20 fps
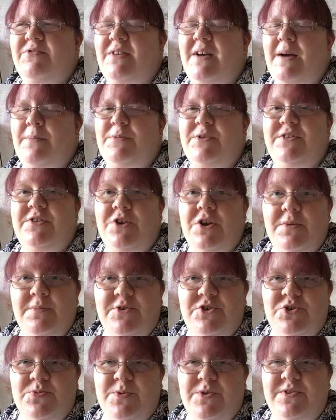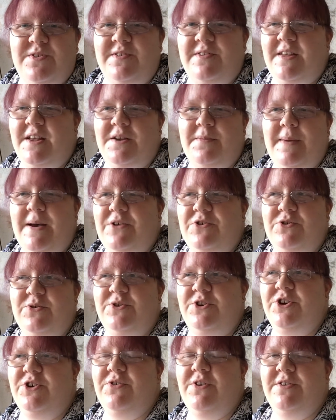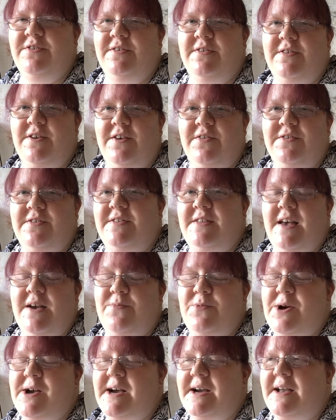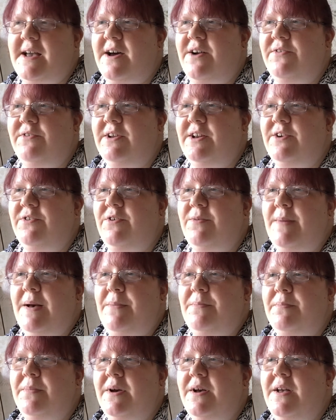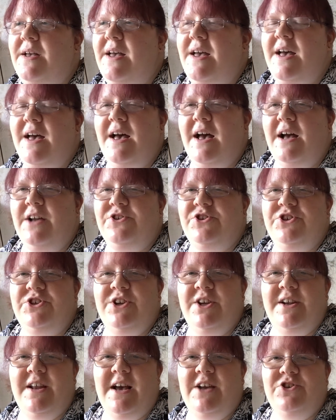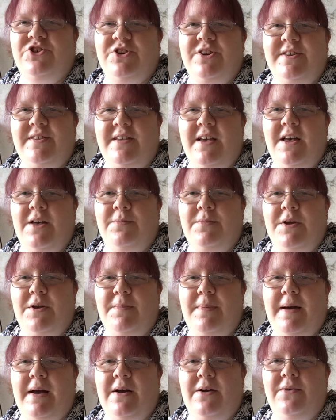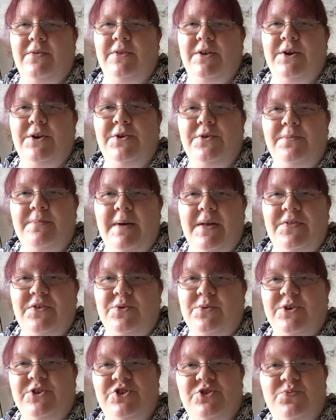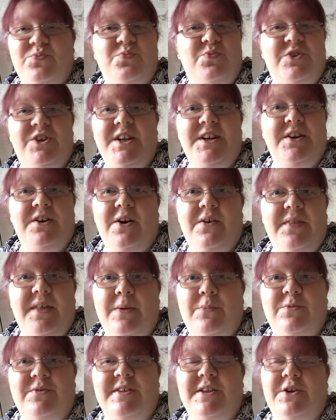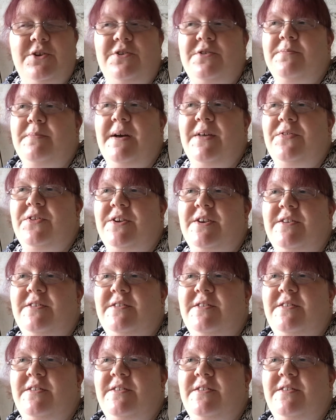I'm assuming she must have said about doing your crosses all the same way. I can't really remember. And she did actually tell me about the loop method, which we didn't know then was a loop method.